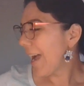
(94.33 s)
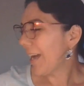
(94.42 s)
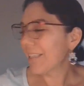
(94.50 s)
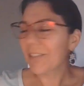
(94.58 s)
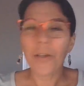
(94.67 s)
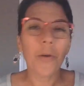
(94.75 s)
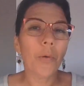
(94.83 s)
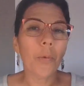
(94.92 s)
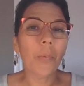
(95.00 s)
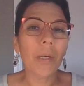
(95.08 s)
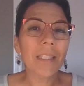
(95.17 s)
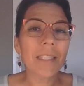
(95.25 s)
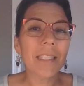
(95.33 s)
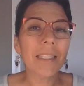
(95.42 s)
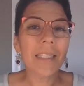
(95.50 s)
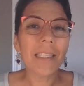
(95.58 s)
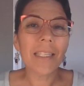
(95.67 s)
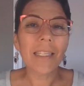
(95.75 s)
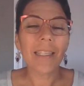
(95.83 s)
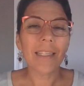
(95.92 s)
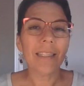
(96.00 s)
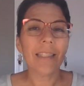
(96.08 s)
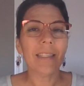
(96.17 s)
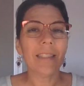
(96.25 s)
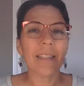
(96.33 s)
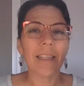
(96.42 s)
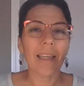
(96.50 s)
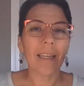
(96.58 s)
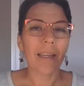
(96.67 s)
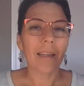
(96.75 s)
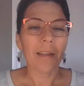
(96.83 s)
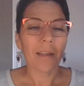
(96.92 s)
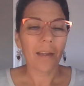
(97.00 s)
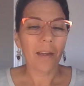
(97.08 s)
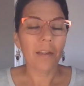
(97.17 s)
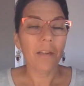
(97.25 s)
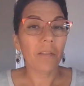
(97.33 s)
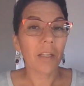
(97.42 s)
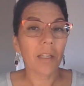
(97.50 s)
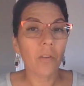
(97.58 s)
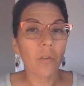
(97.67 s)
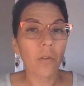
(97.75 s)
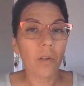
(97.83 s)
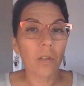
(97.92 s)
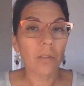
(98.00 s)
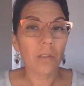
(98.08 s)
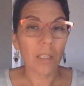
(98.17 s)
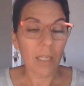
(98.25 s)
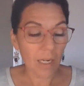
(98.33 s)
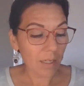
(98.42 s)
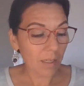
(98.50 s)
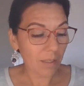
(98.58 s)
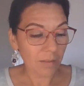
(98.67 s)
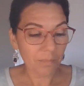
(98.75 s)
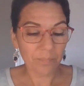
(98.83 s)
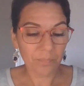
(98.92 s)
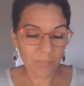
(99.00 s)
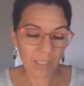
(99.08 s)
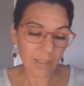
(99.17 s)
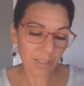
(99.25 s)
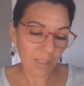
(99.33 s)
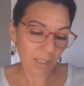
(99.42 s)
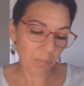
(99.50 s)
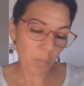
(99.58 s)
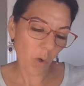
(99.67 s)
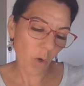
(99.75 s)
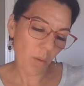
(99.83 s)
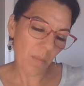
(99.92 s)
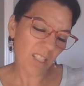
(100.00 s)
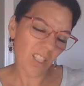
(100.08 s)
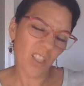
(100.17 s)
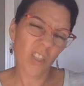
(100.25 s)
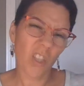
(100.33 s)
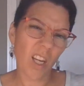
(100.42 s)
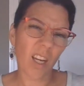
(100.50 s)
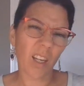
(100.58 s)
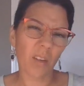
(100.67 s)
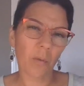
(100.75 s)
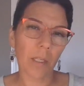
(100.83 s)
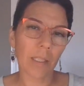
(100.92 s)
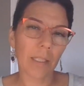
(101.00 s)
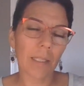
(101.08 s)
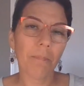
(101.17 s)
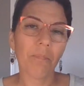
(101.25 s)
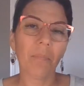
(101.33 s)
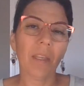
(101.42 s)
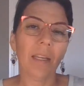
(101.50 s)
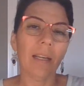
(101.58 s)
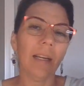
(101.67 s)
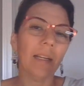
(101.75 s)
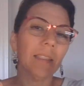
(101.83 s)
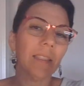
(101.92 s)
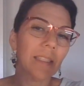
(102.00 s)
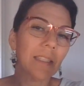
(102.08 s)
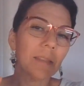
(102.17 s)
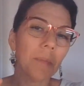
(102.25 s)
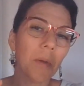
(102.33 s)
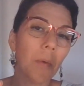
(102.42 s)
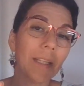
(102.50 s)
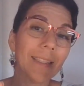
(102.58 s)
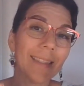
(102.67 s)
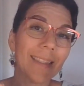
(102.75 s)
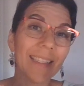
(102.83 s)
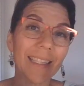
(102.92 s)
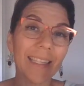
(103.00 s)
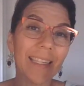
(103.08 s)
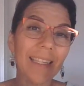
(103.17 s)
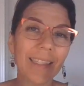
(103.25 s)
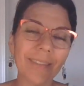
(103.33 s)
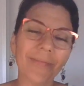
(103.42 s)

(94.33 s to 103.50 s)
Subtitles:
So What's the Tea is kind of like an oracle deck. Or message deck, really. This is my What's the Tea.